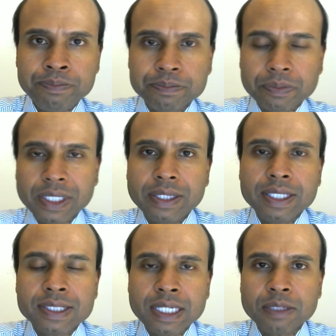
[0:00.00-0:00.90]
and
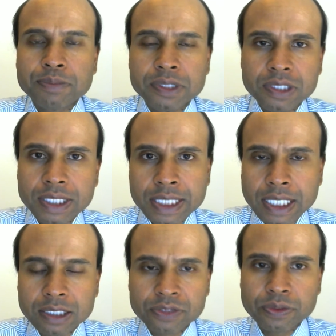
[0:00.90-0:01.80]
this helps to
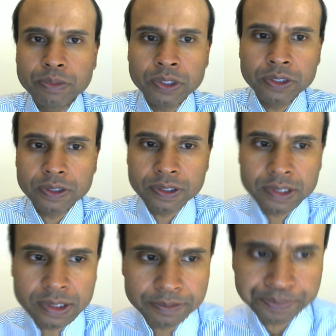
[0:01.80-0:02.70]
detach from the
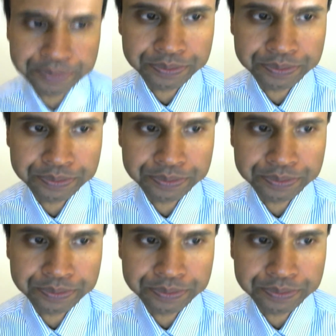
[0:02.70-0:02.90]
hooks